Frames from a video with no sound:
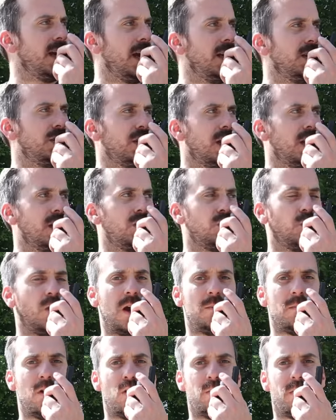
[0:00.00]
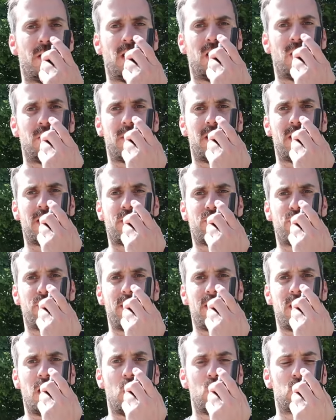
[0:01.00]
HHY Mobile, Mike
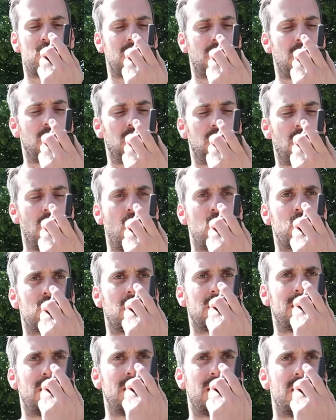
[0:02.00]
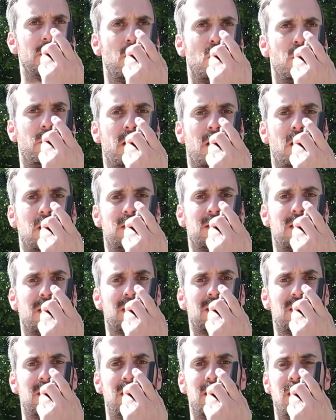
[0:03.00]
3 Hotel, Hotel Yankee Mobile,
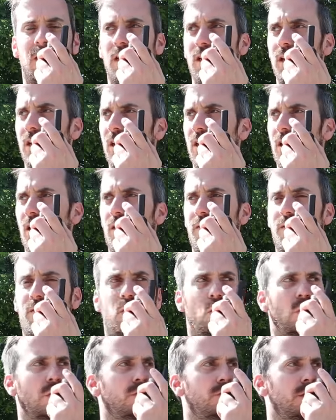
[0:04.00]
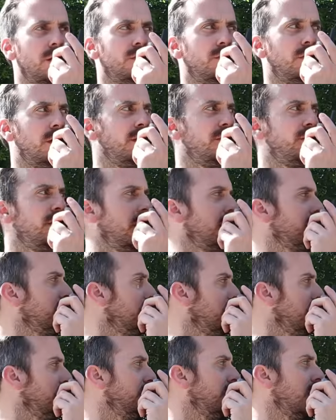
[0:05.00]
testing on
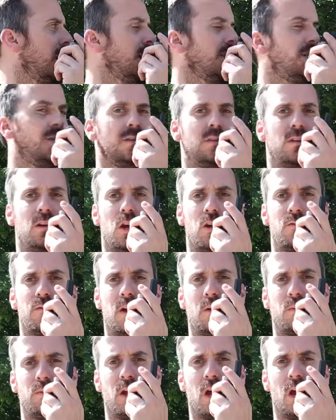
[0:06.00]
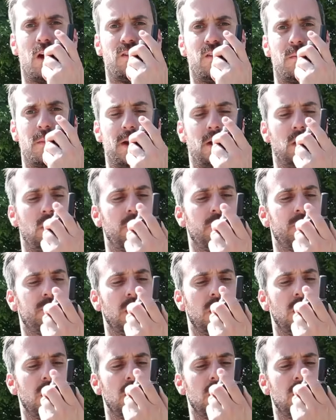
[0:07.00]
433525 at around half a mile.
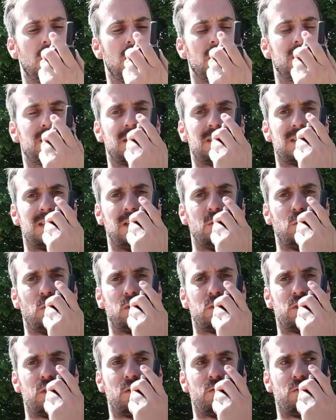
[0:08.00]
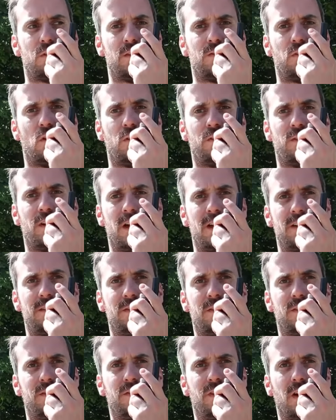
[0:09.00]
Testing 12345,
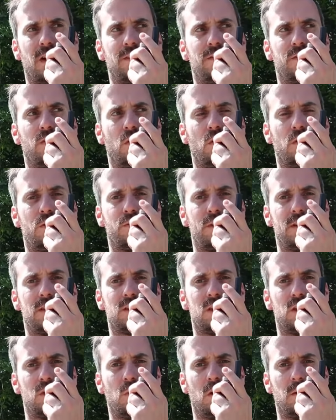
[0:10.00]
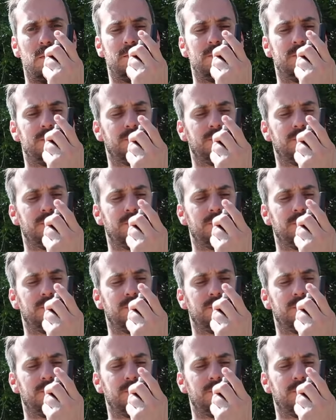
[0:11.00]
54321.